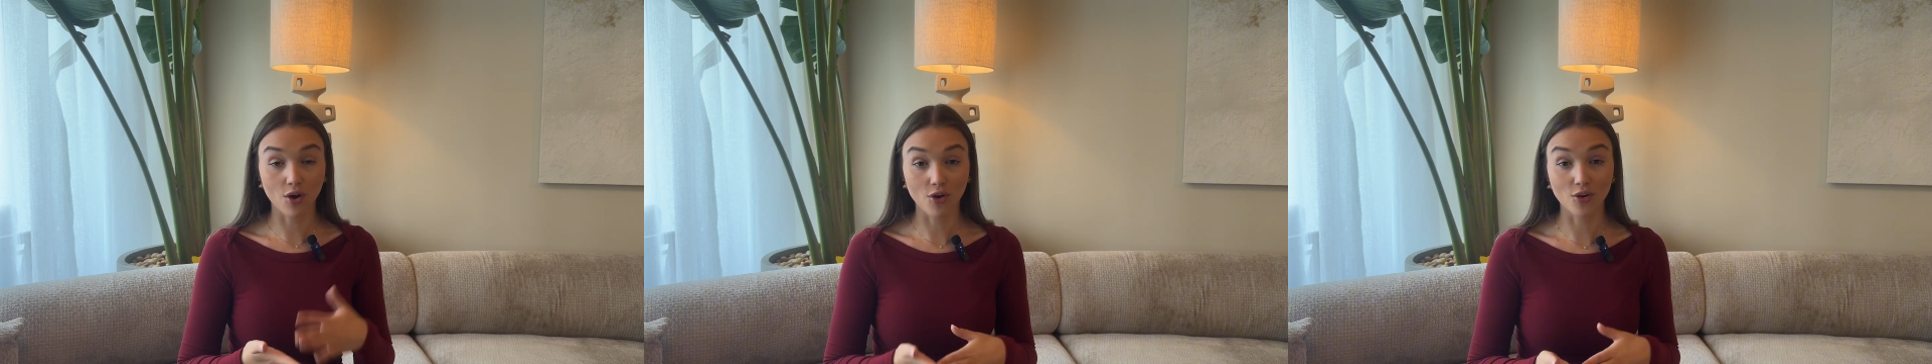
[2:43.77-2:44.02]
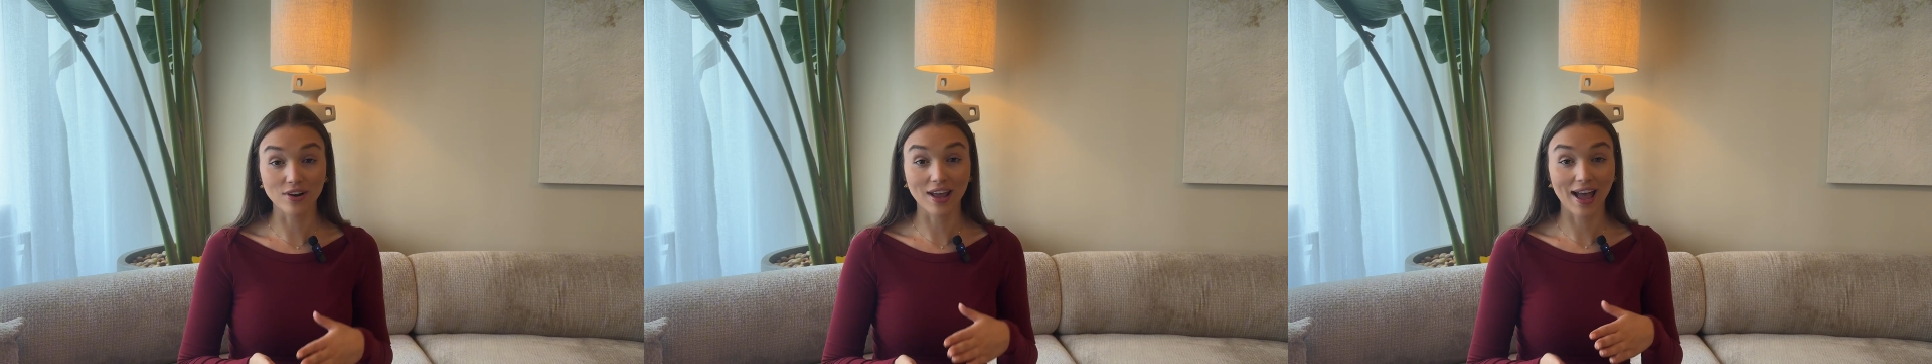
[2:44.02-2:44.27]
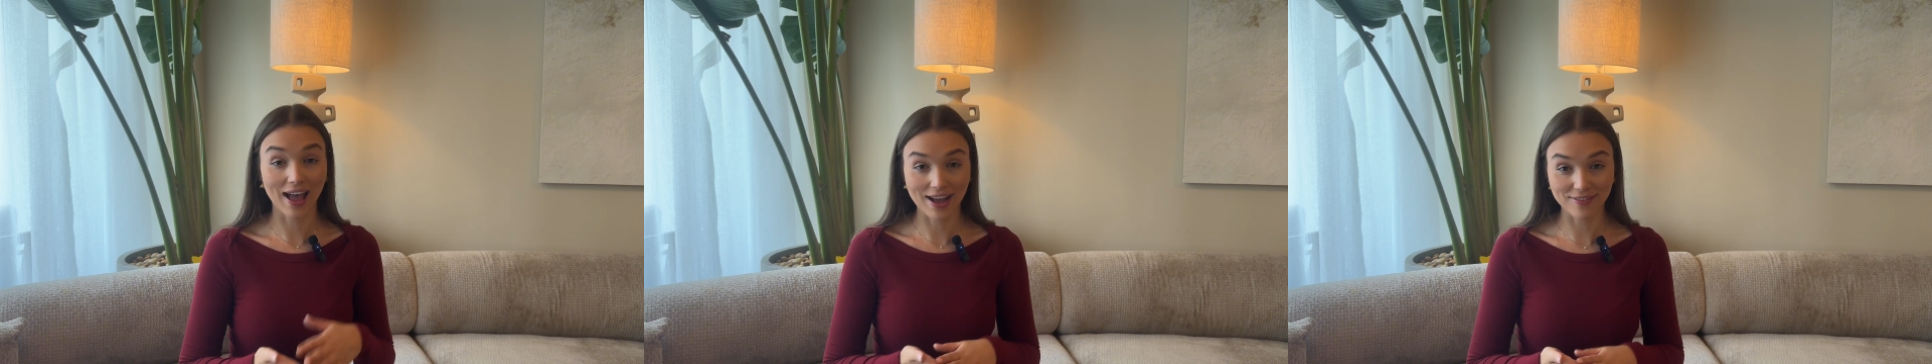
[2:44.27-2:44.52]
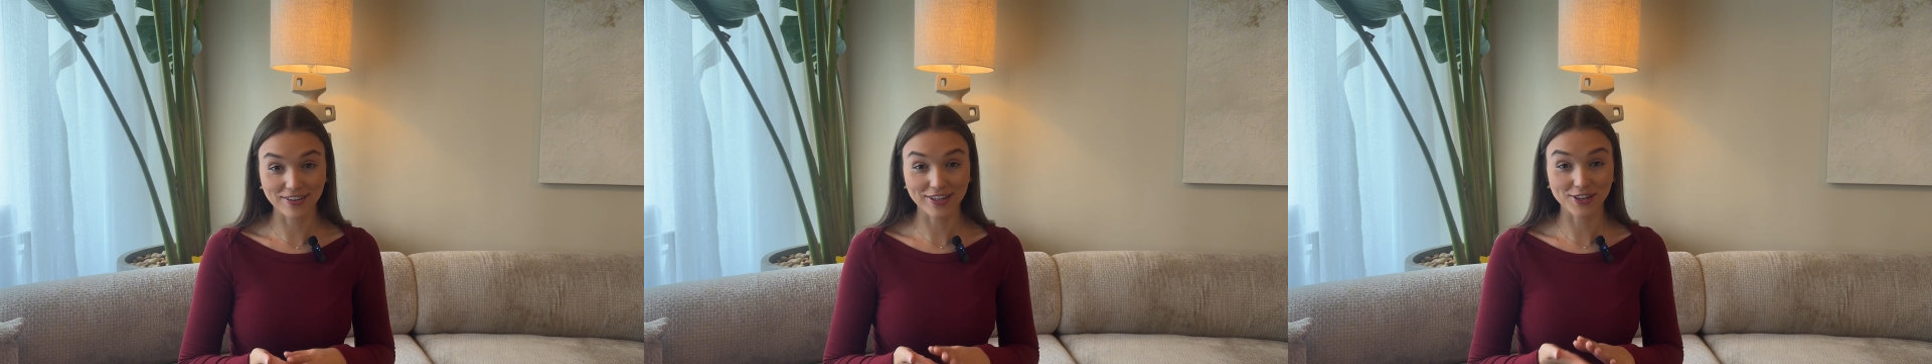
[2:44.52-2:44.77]
on
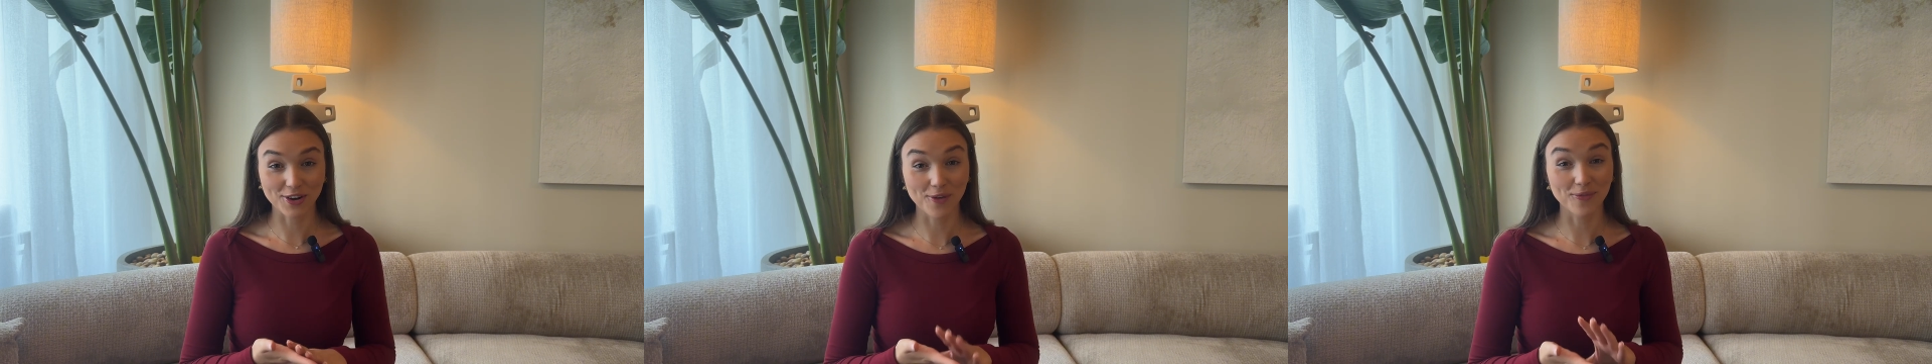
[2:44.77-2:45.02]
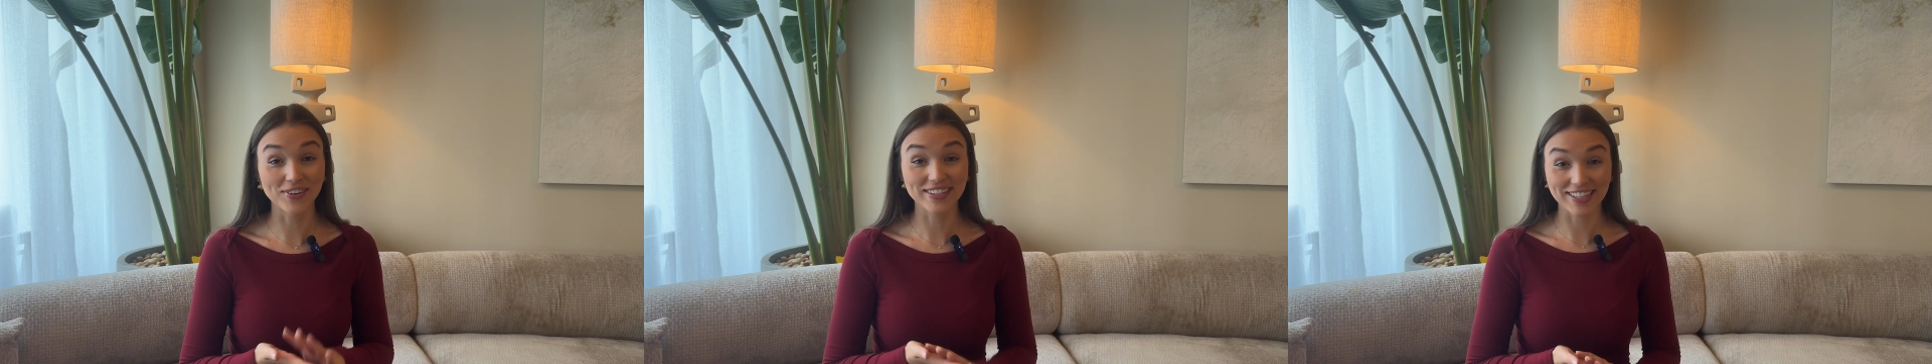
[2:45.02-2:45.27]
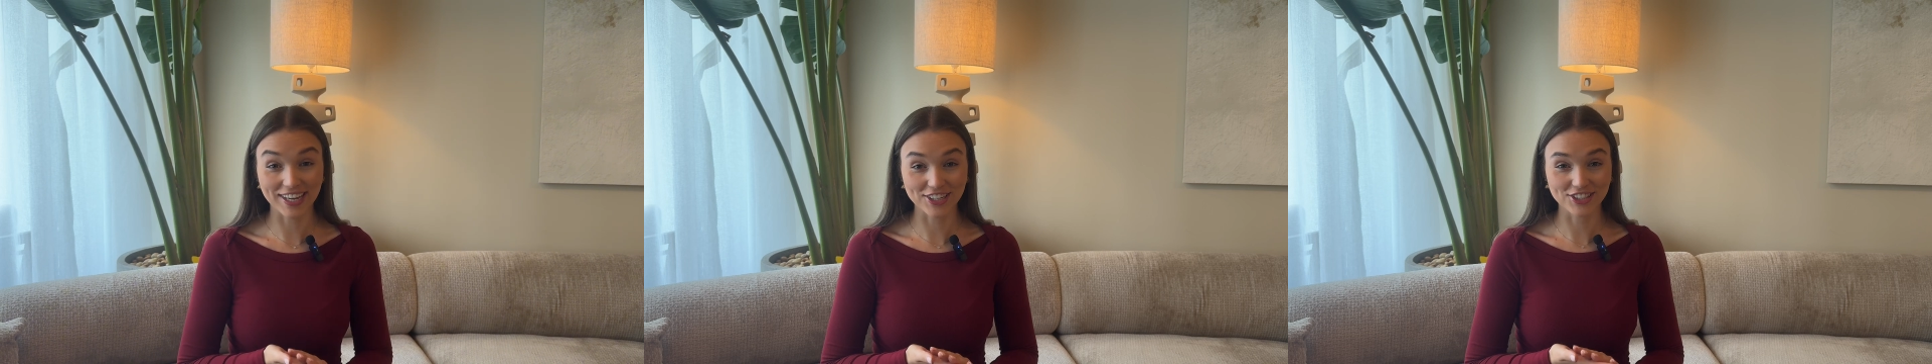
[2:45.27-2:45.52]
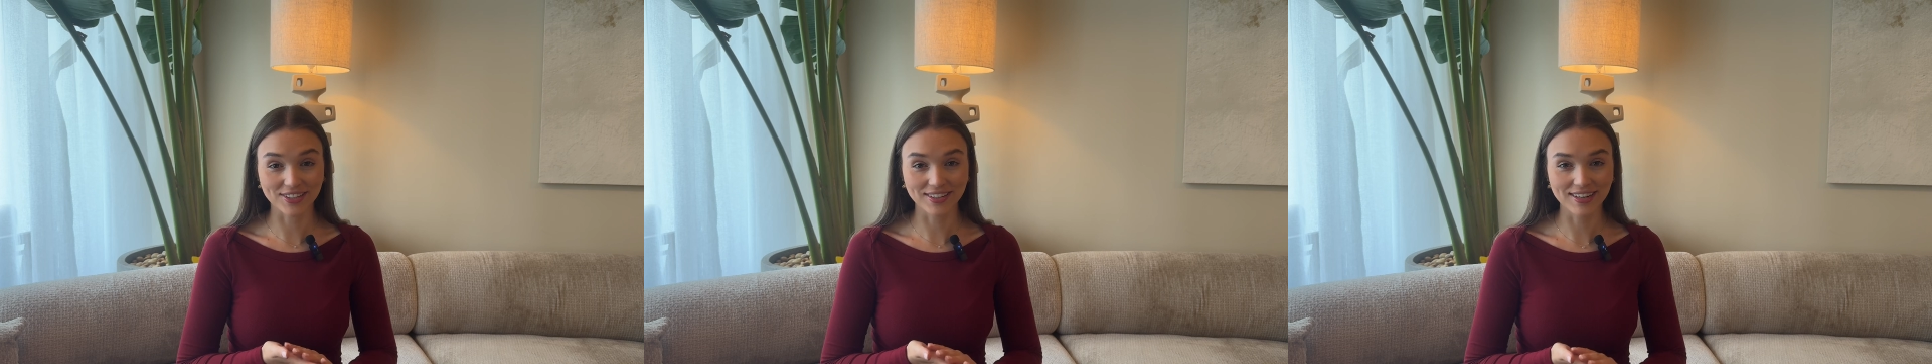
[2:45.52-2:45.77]
having a
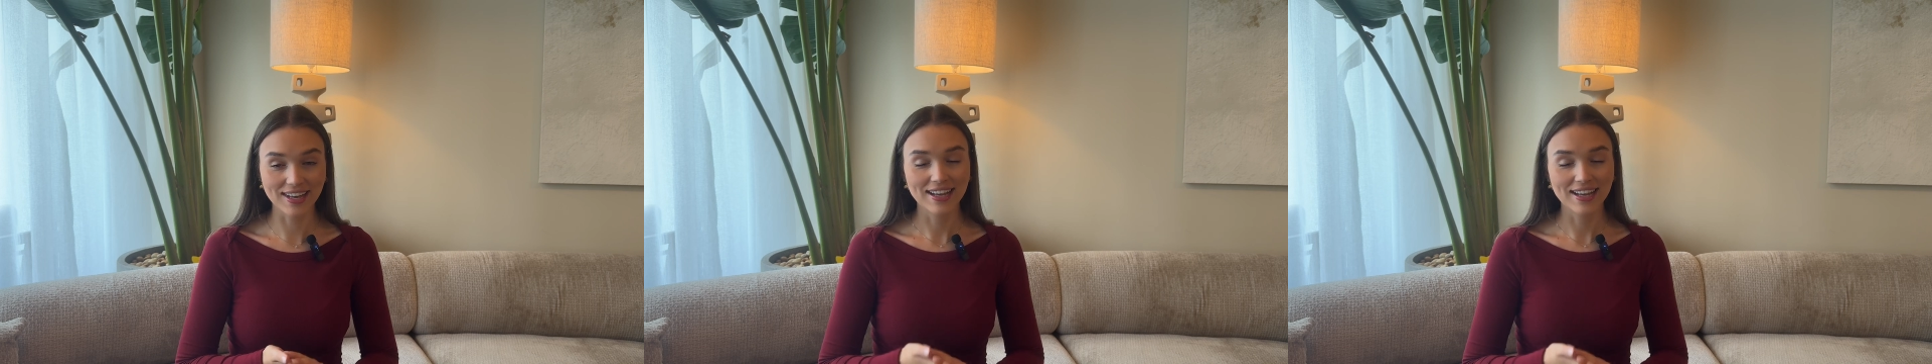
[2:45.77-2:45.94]
conversation,